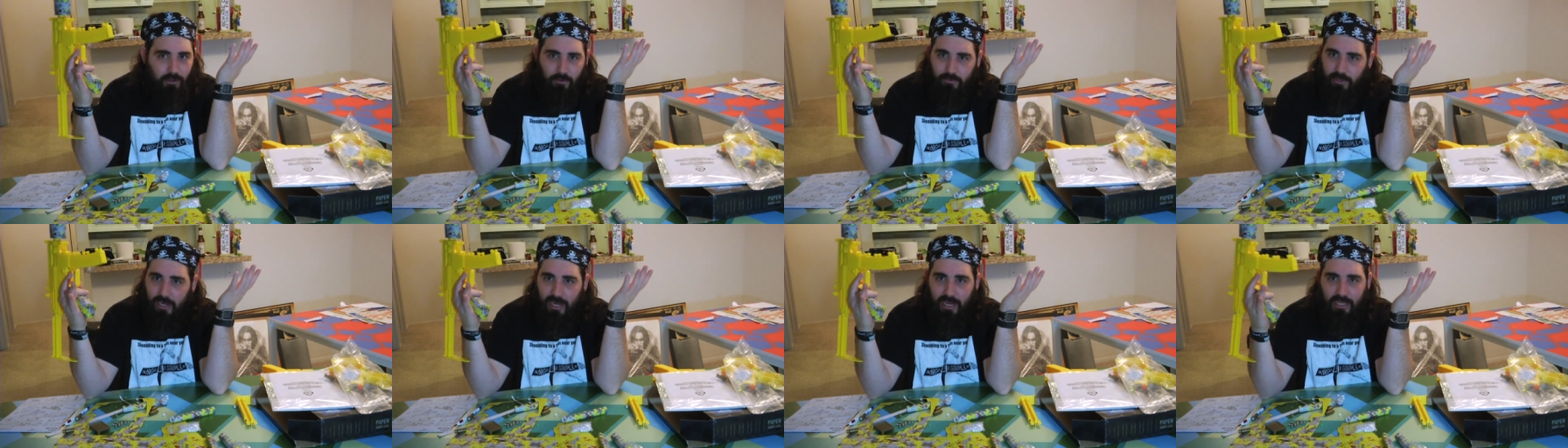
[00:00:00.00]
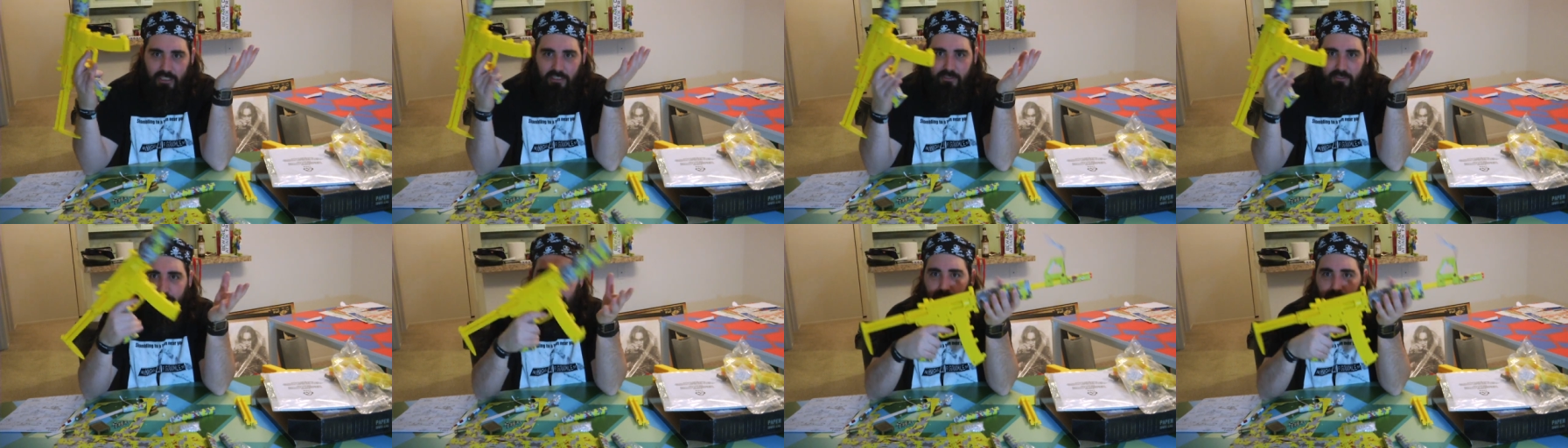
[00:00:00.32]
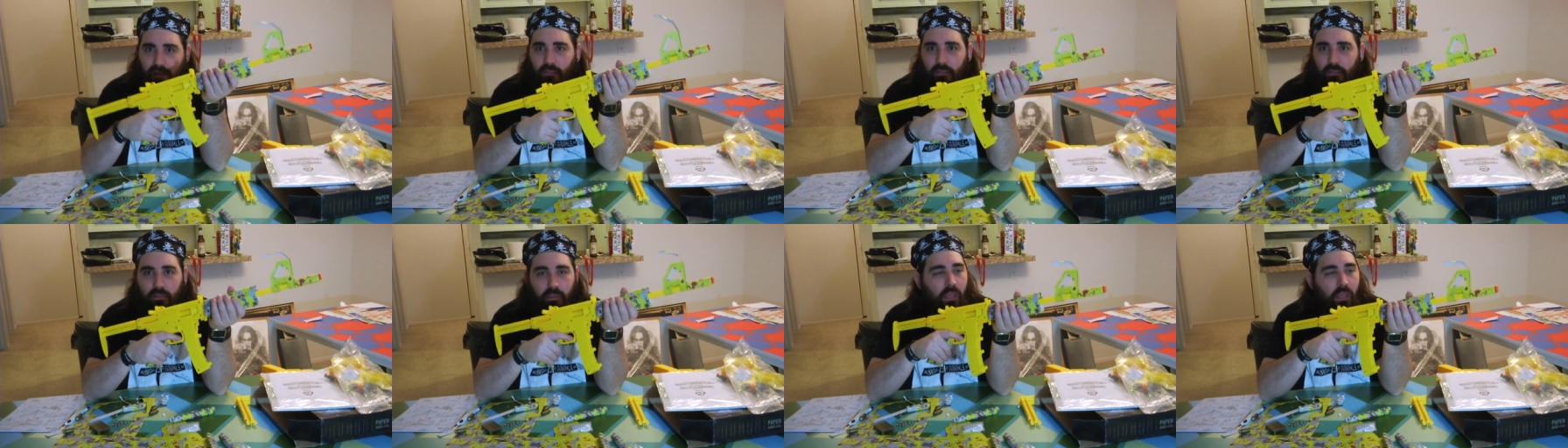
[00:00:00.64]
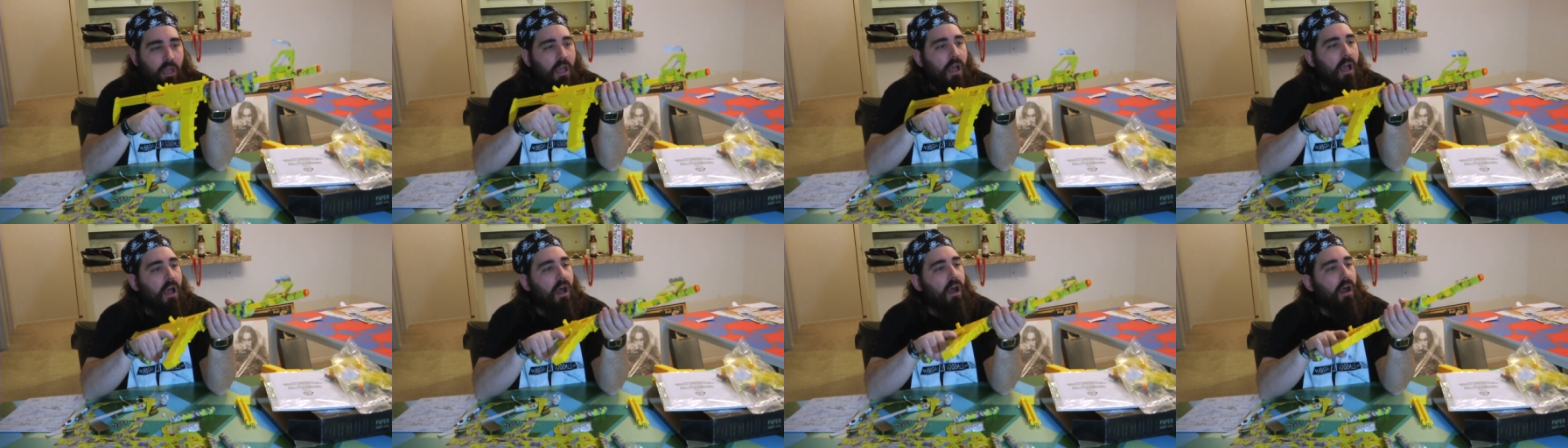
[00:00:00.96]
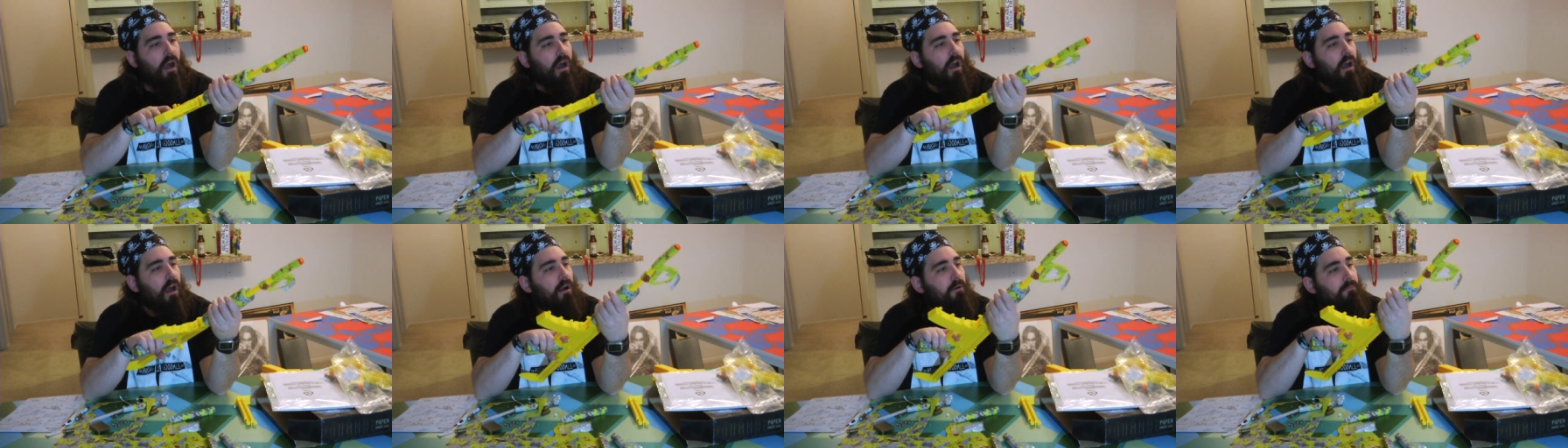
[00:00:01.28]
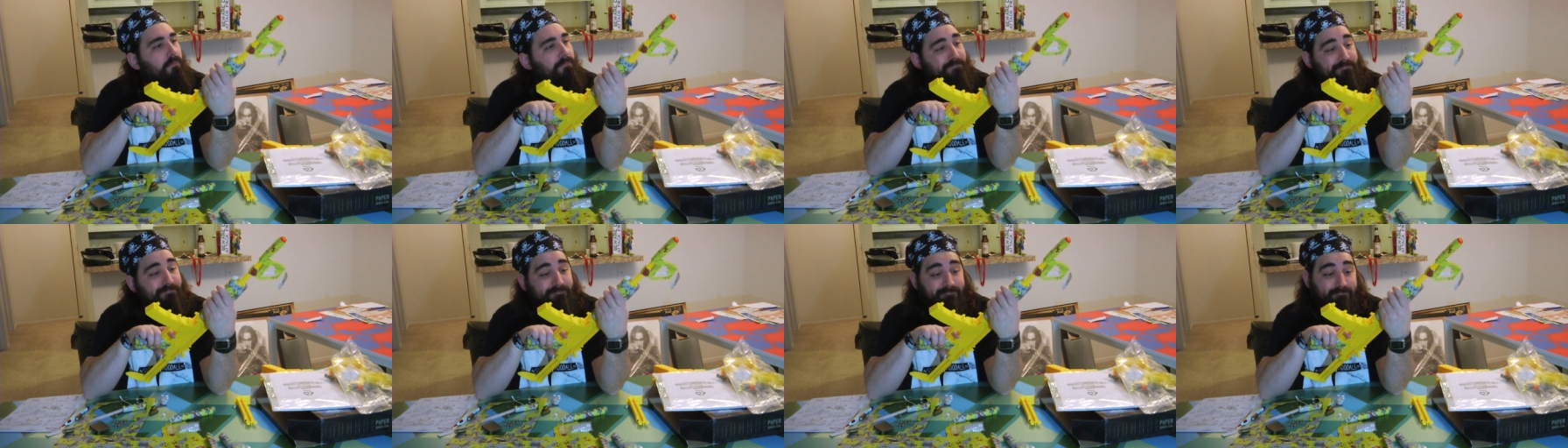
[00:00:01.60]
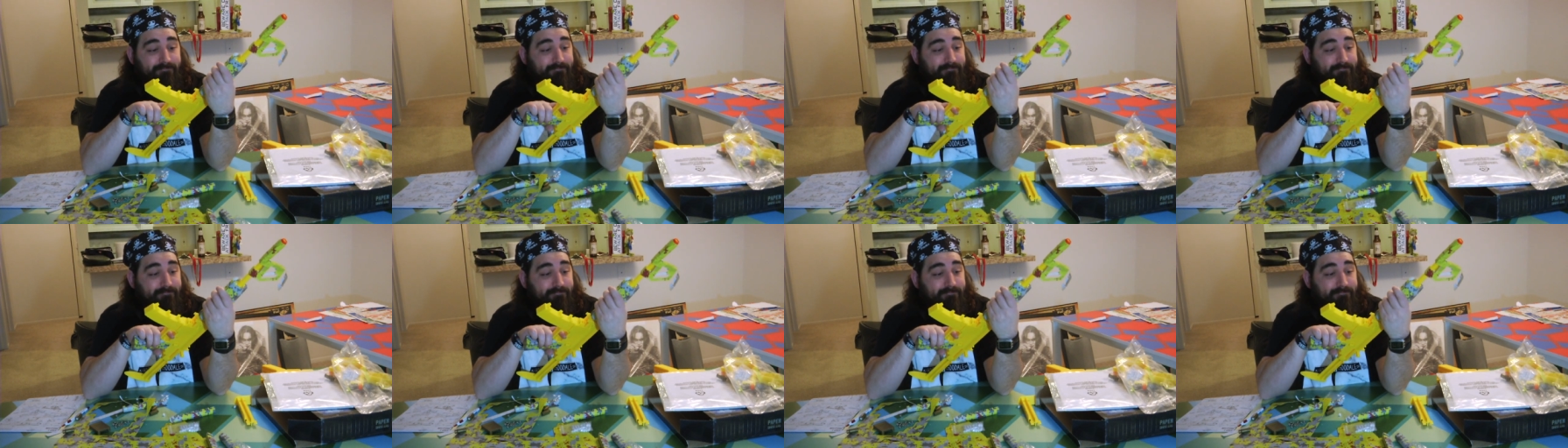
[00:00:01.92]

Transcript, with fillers: don't ask me. Um,